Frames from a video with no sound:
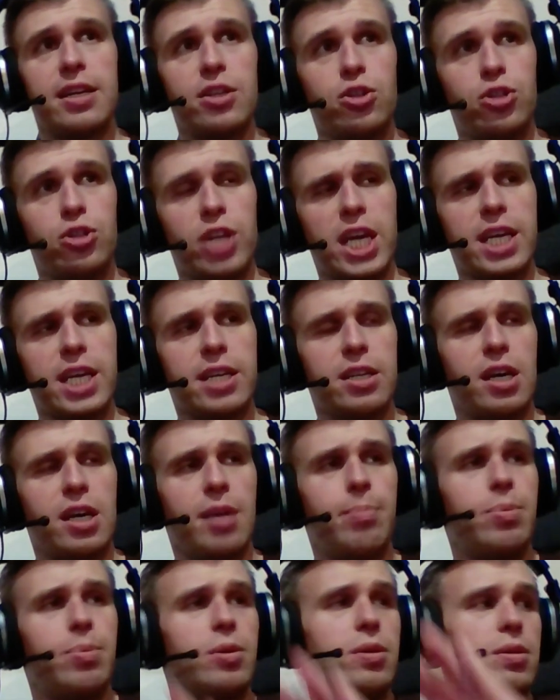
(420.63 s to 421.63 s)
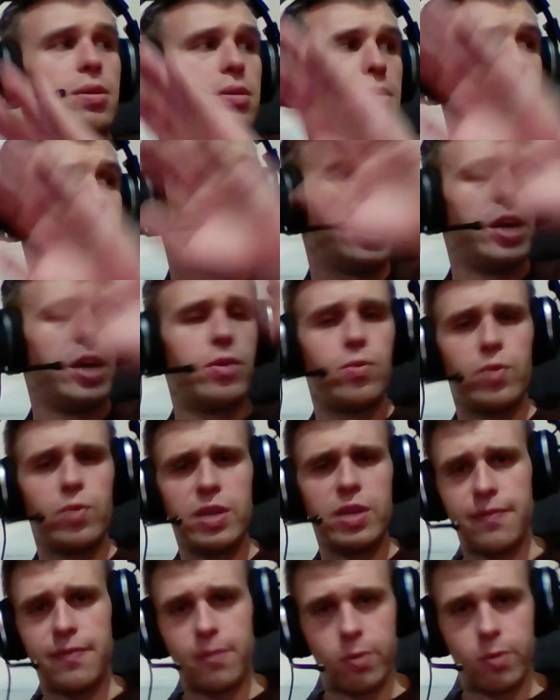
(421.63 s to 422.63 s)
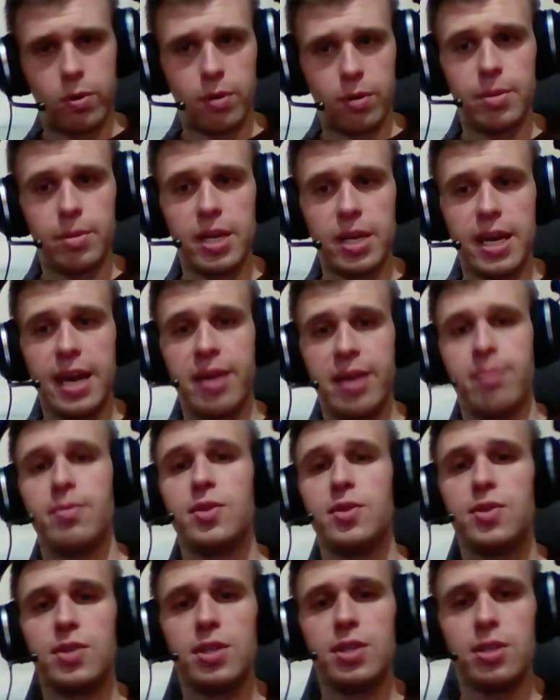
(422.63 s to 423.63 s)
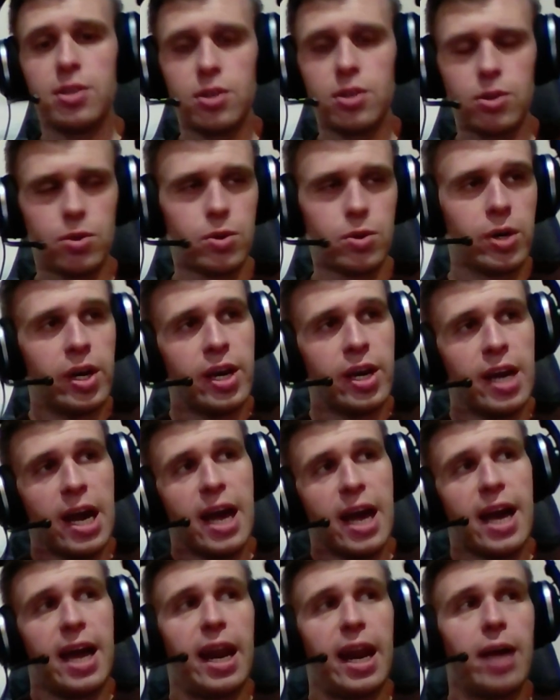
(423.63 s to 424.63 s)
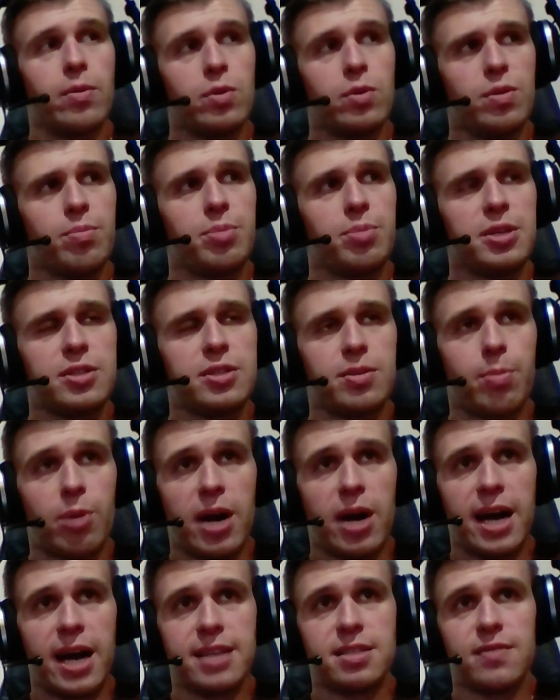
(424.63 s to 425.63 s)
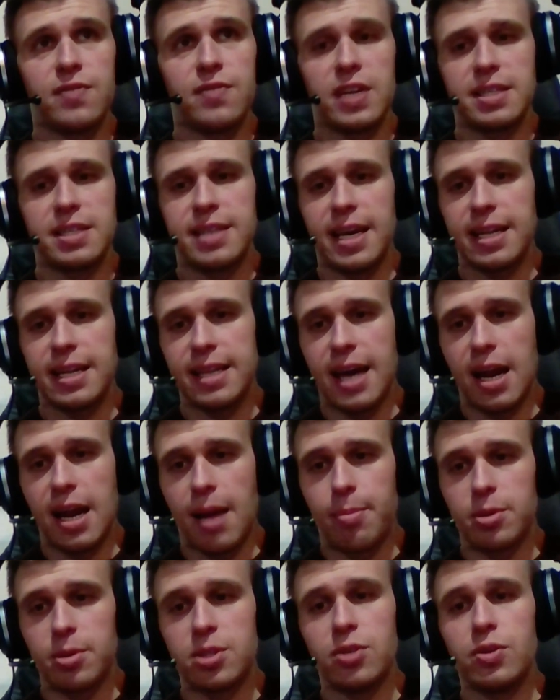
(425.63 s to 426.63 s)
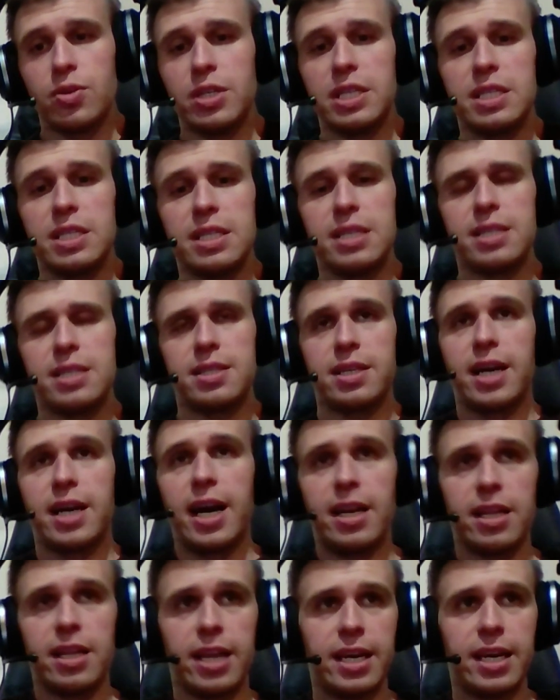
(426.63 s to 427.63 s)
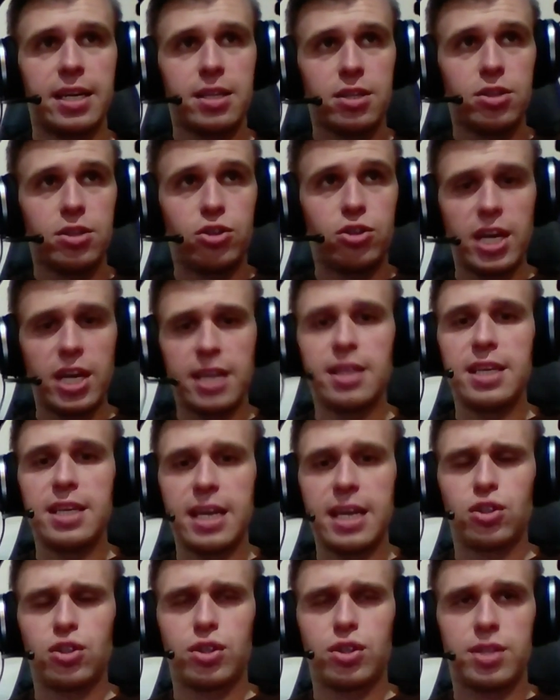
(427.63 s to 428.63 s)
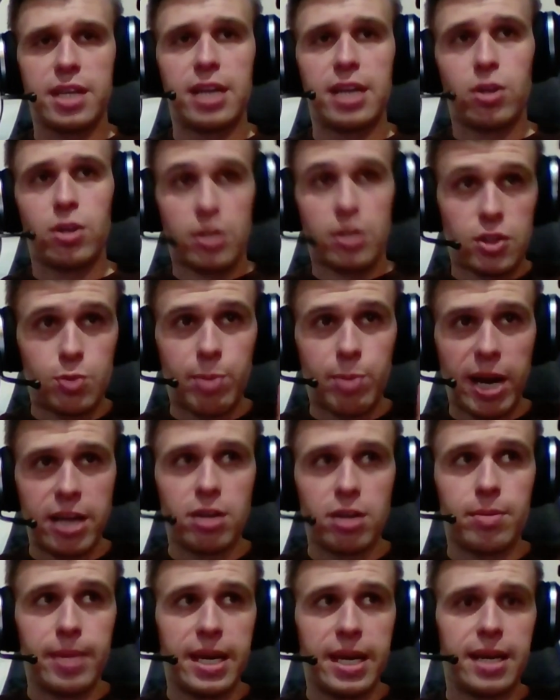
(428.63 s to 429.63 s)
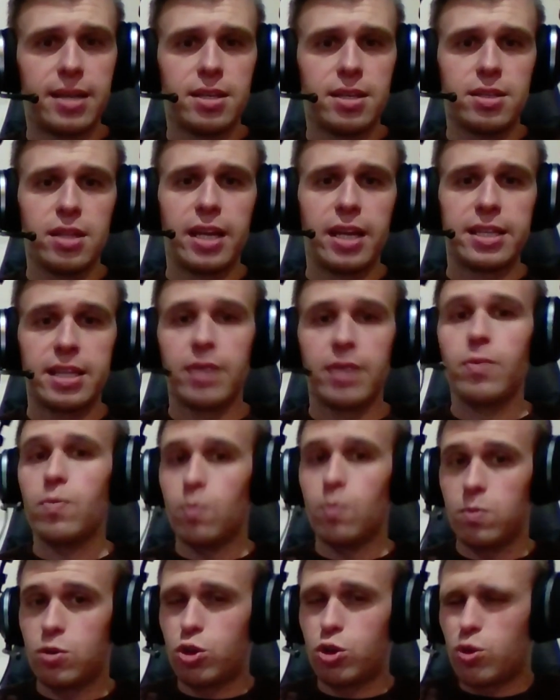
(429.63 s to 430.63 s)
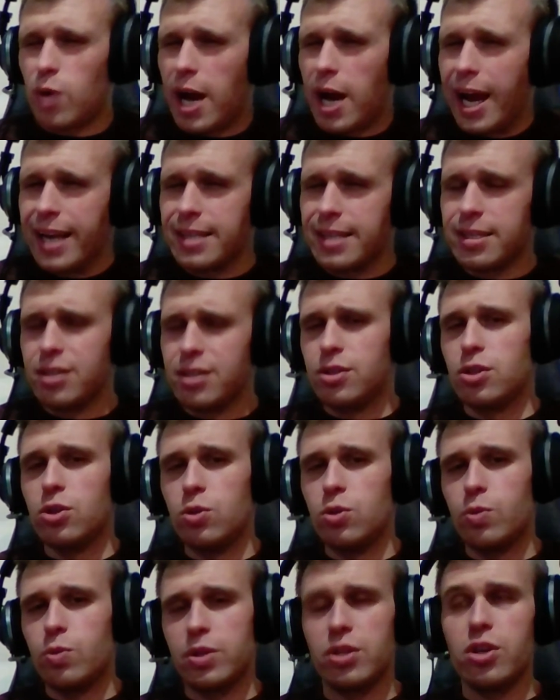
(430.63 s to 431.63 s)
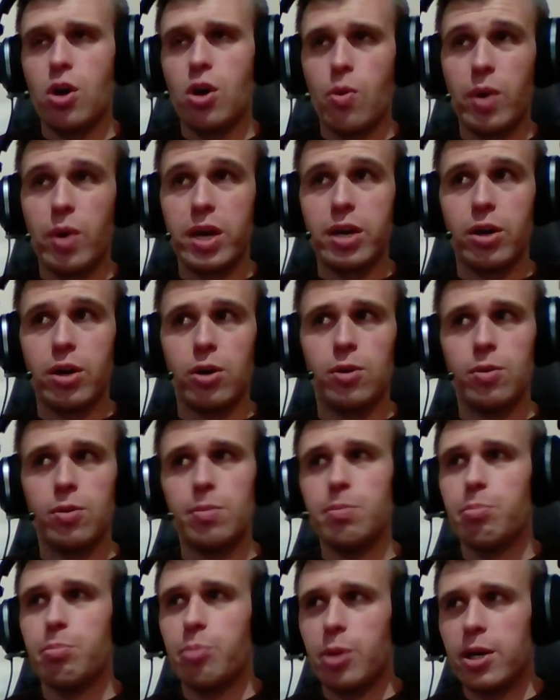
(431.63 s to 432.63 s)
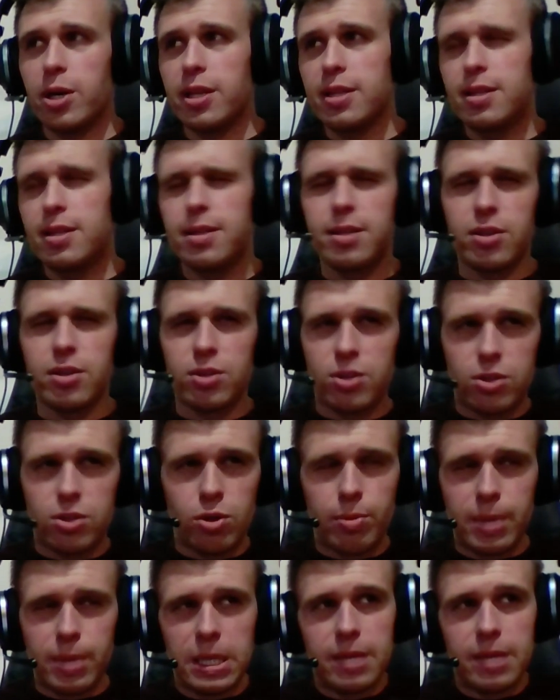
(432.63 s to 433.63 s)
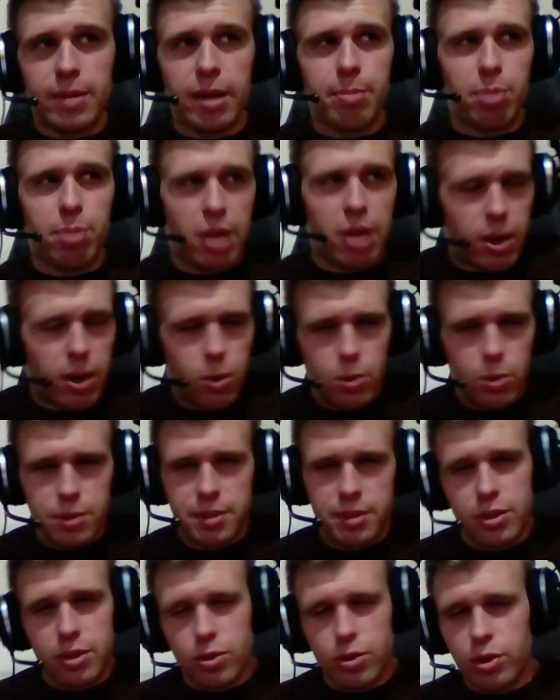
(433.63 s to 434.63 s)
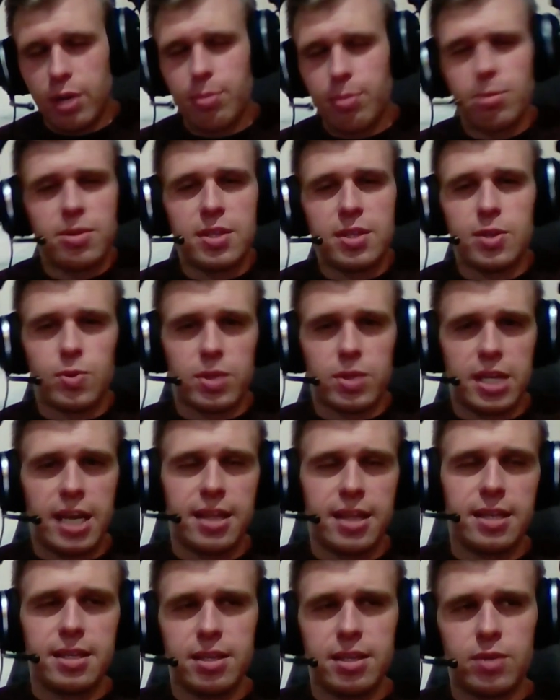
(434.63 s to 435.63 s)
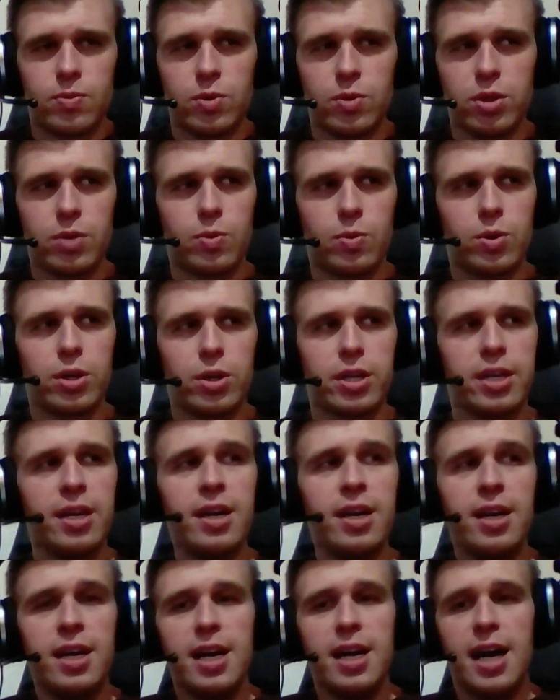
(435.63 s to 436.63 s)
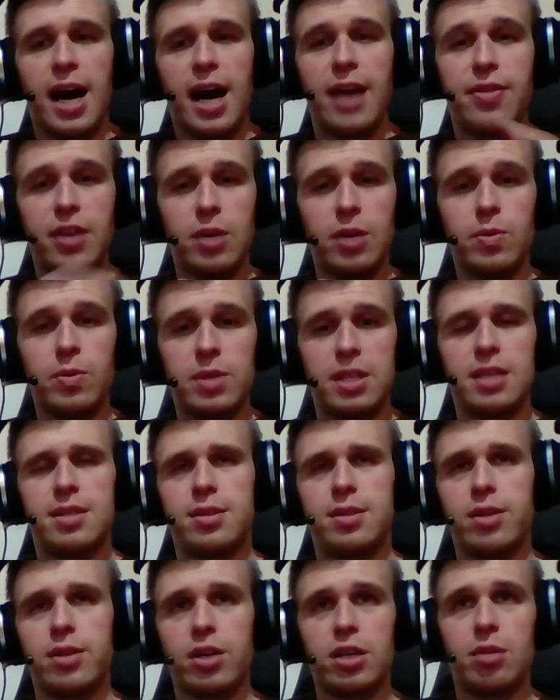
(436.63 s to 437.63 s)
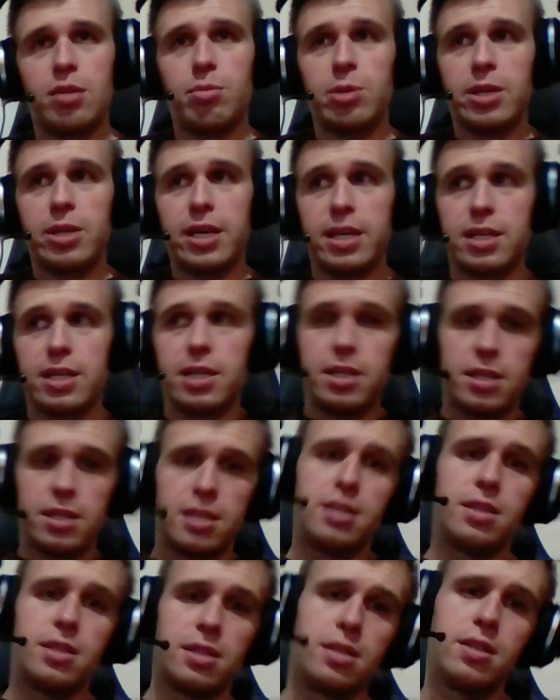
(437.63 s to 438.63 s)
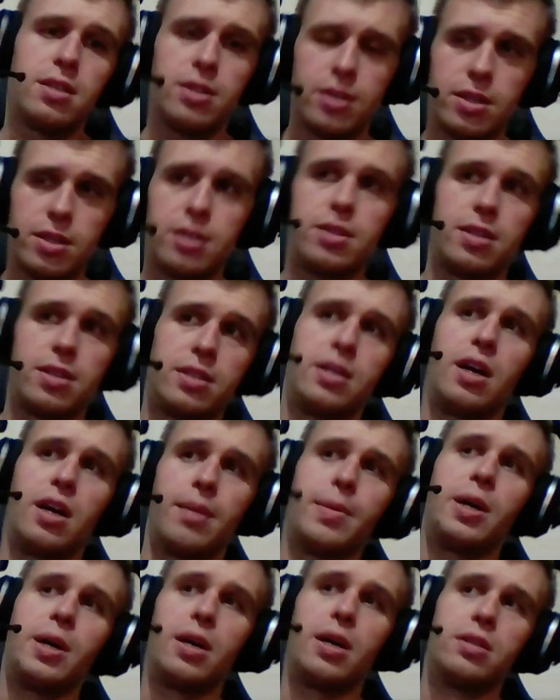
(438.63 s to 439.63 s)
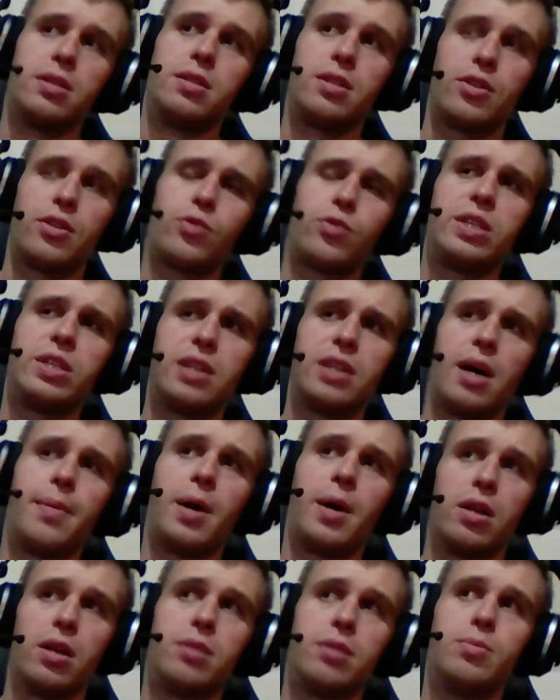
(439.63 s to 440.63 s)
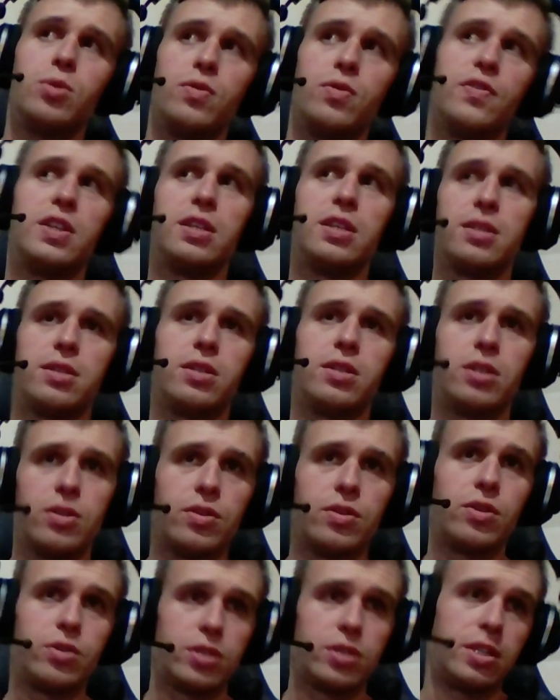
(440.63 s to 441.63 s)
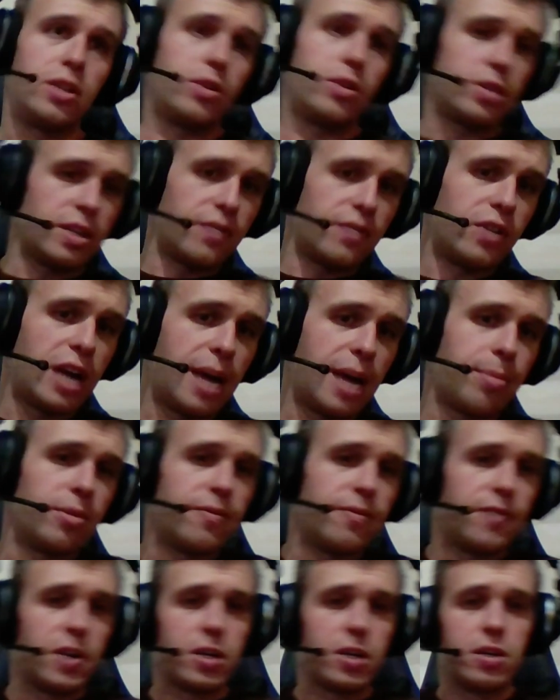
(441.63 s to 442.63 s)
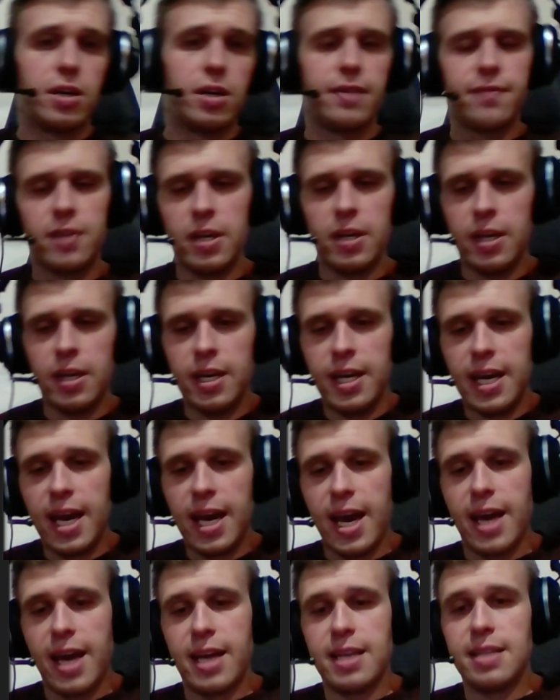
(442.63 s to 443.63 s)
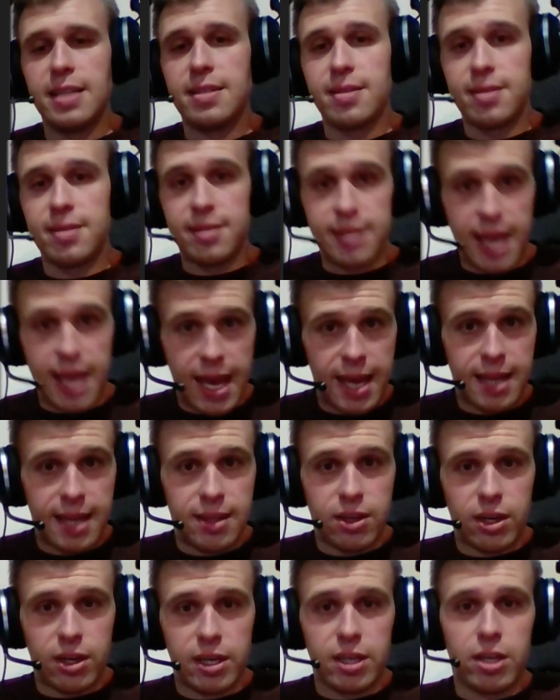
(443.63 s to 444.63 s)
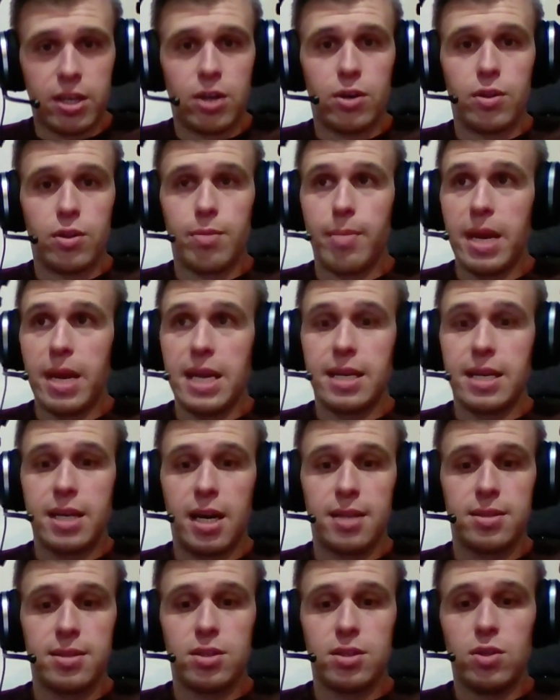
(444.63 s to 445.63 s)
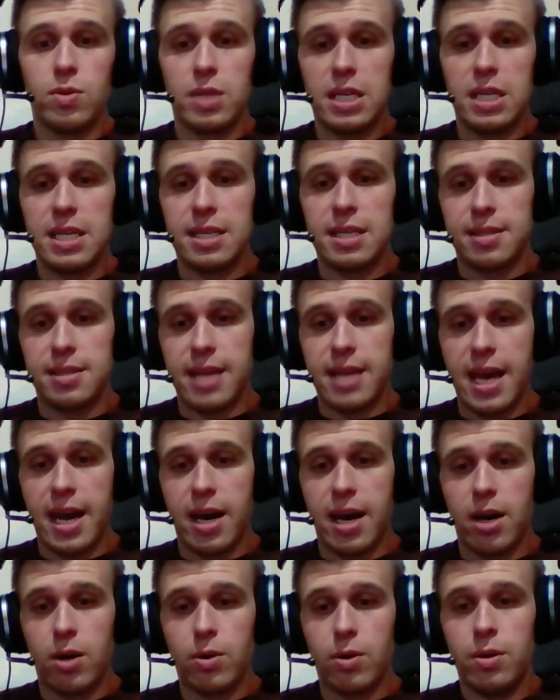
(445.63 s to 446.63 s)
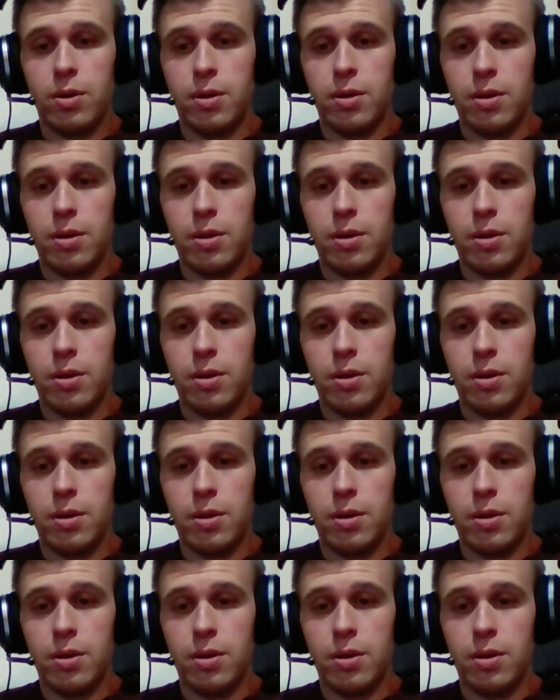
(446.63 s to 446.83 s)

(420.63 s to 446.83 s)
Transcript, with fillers: shaken up and reformed MCU and I wouldn't be surprised if they take that opportunity to kind of like shake the etch a sketch on Spider Man, like they tried to do with No Way Home, but there's so many like plot holes and discrepancies with that that it didn't really work. I think with this they're gonna be like, oh, the the Tom Holland, the three Tom Holland movies, you know, those those never happened. Fuck off. And instead they're gonna go. The main continuity is now